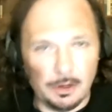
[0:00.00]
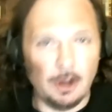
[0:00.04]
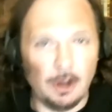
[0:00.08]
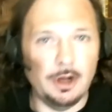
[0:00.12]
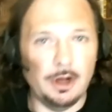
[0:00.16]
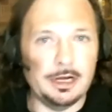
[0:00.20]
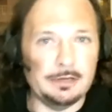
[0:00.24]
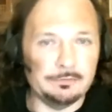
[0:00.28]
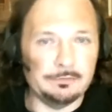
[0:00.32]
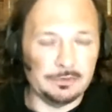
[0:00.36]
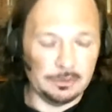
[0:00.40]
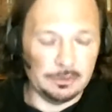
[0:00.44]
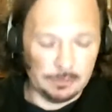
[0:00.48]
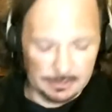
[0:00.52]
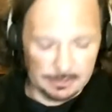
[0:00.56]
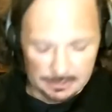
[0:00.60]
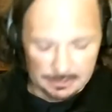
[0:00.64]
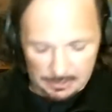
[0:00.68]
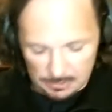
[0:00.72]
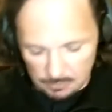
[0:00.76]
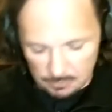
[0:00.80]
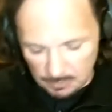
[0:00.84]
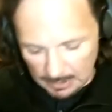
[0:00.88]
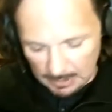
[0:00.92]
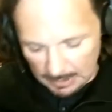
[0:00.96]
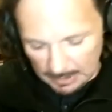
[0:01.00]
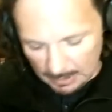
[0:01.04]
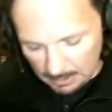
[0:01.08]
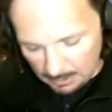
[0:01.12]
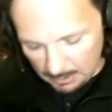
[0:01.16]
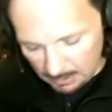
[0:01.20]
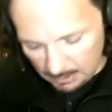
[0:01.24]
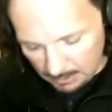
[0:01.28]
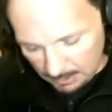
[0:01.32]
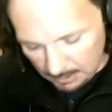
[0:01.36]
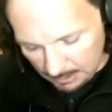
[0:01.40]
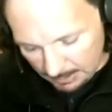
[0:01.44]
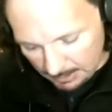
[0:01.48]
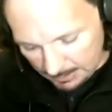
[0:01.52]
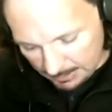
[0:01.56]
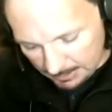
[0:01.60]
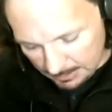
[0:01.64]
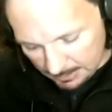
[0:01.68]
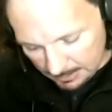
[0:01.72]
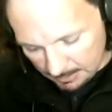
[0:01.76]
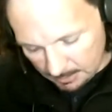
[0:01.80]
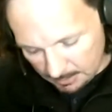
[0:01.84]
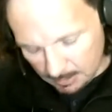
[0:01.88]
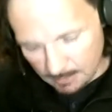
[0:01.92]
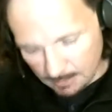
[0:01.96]
influence as well,
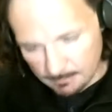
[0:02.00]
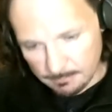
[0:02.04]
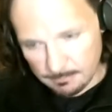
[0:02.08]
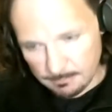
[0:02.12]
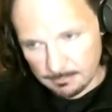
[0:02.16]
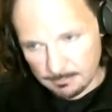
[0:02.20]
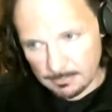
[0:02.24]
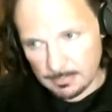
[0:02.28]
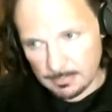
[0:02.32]
I'm